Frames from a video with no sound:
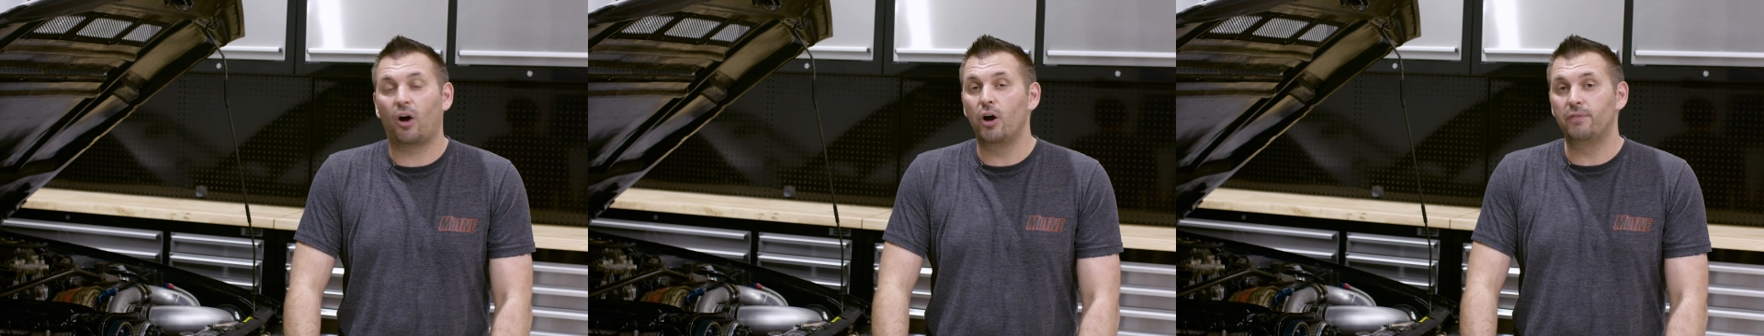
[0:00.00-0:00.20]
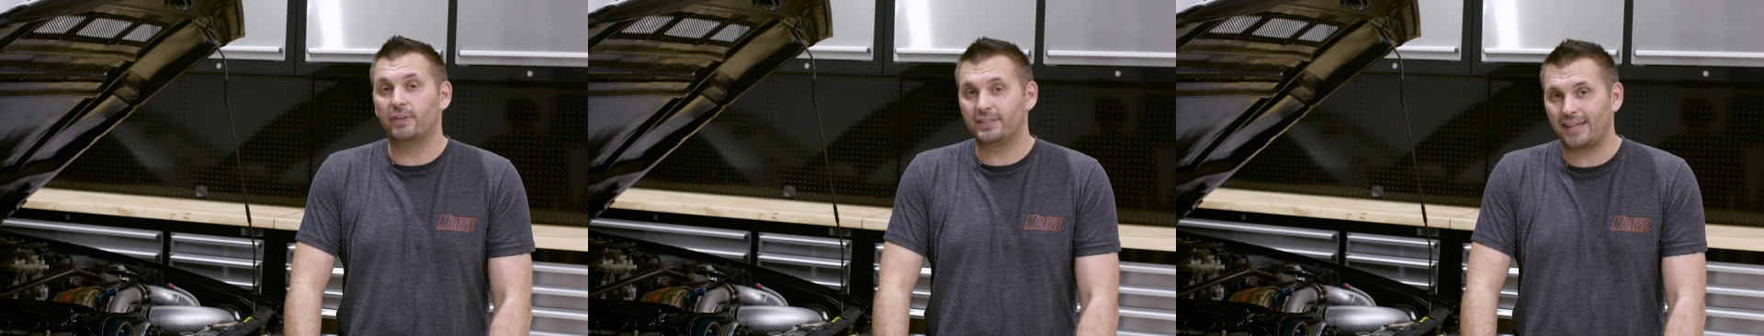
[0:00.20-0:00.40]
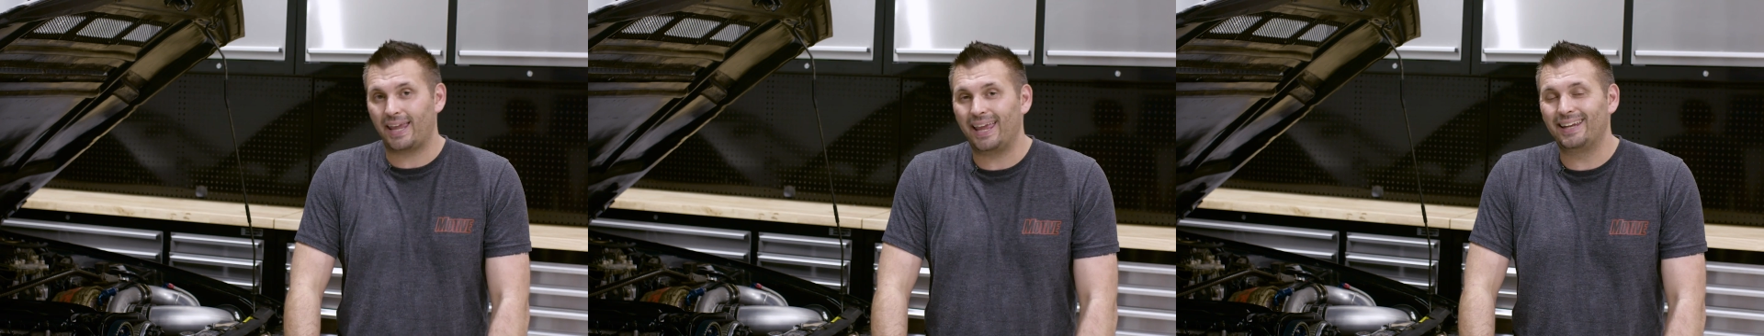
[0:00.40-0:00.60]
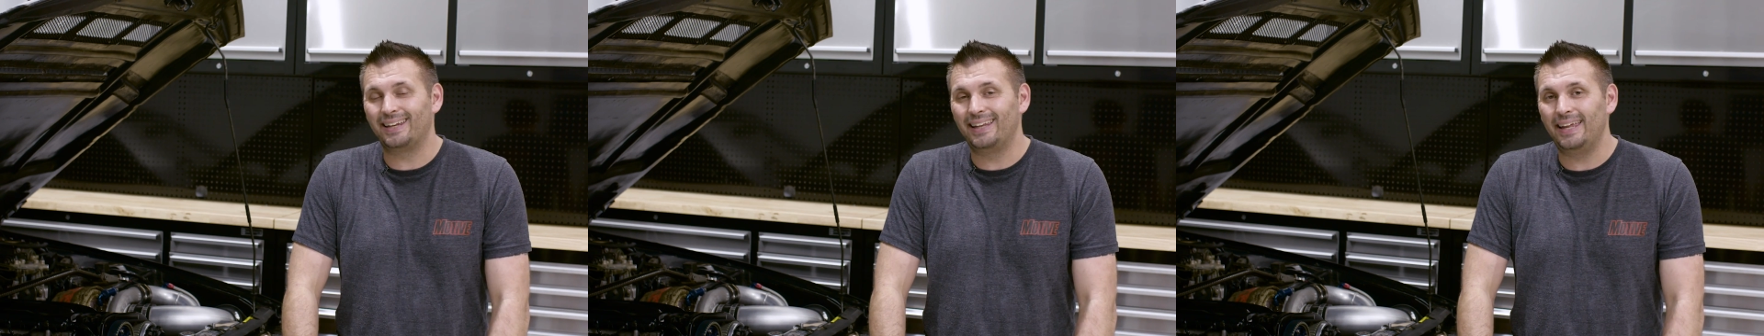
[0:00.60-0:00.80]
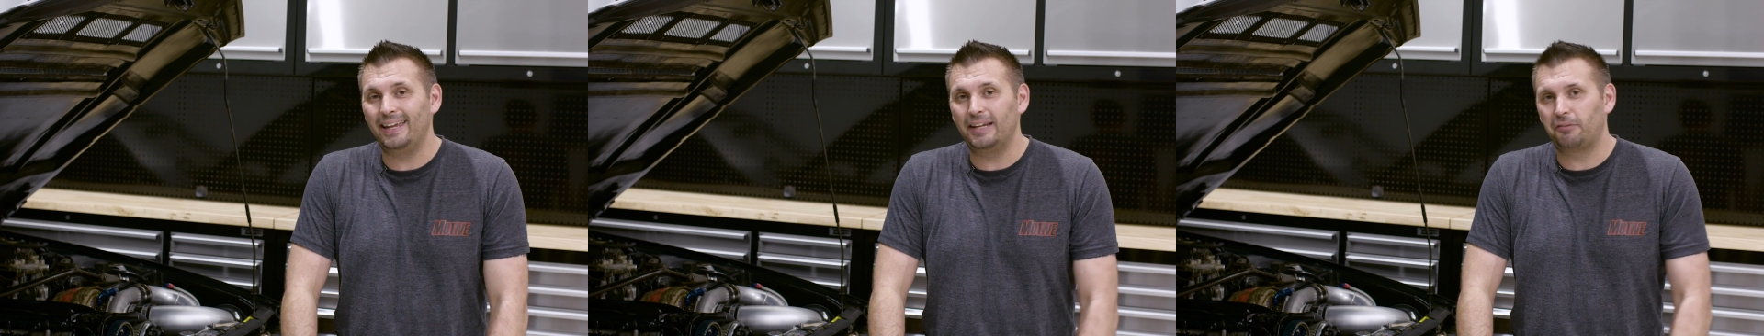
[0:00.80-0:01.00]
over
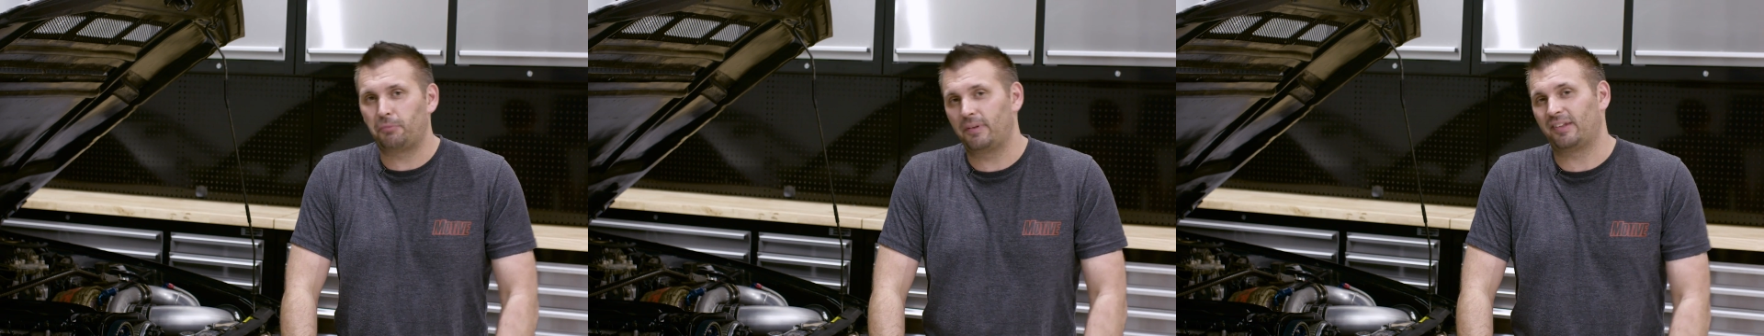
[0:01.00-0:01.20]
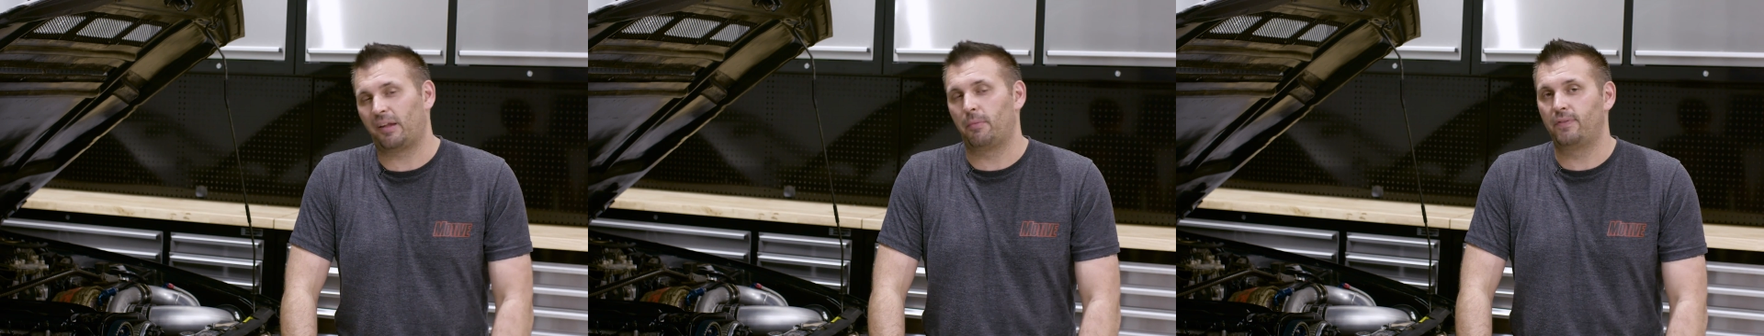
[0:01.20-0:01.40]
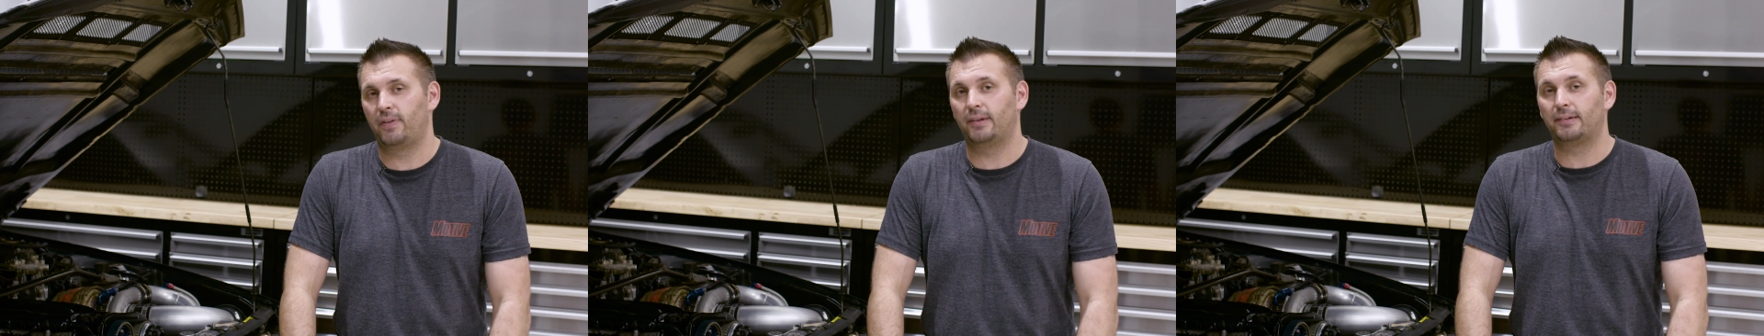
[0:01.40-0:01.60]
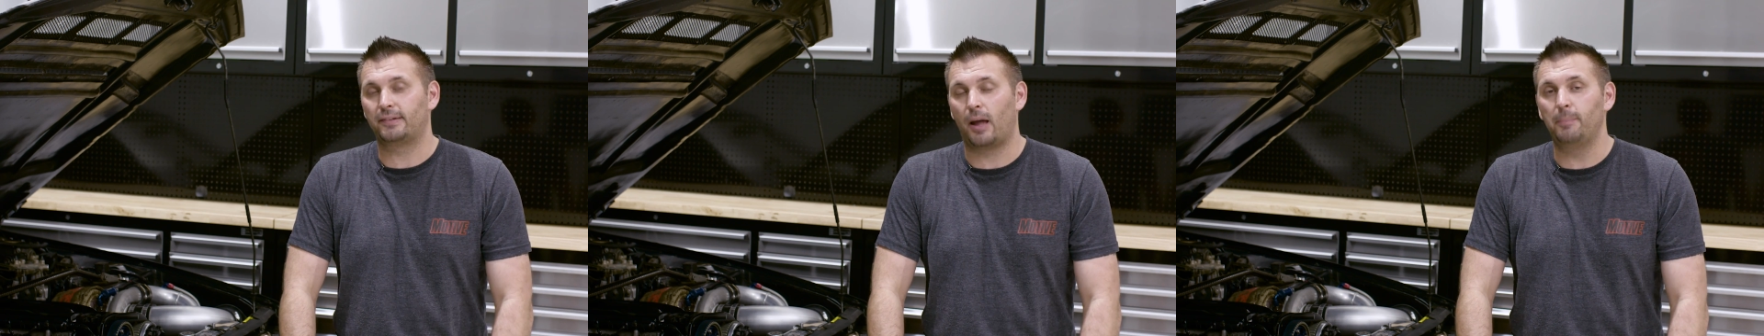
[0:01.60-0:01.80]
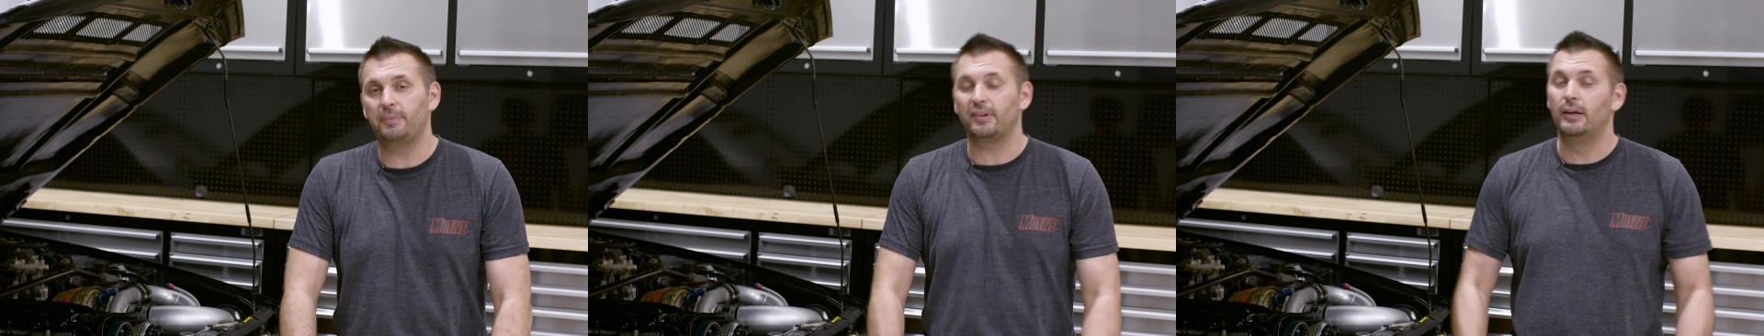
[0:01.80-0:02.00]
10 litres with some of these
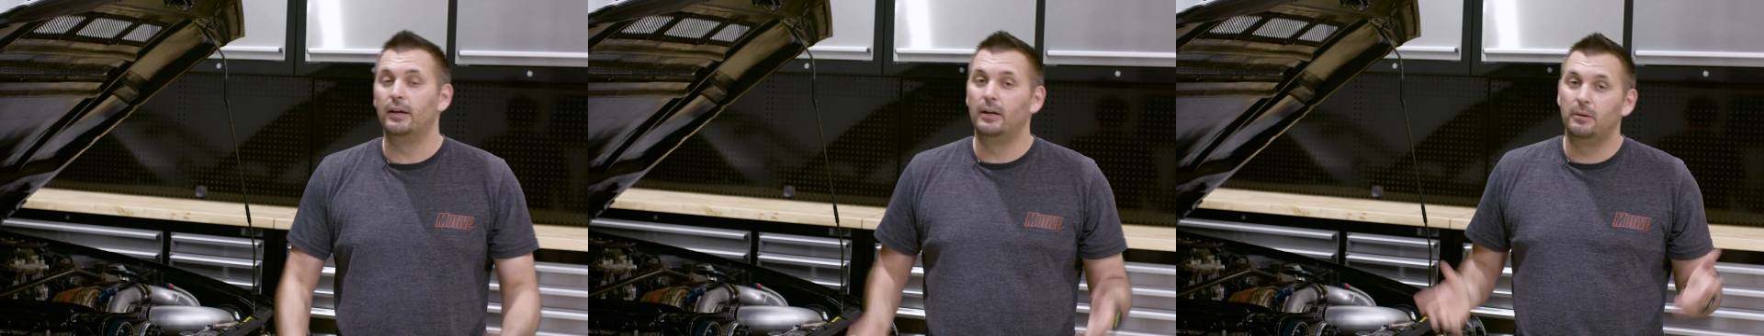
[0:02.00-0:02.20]
sumps,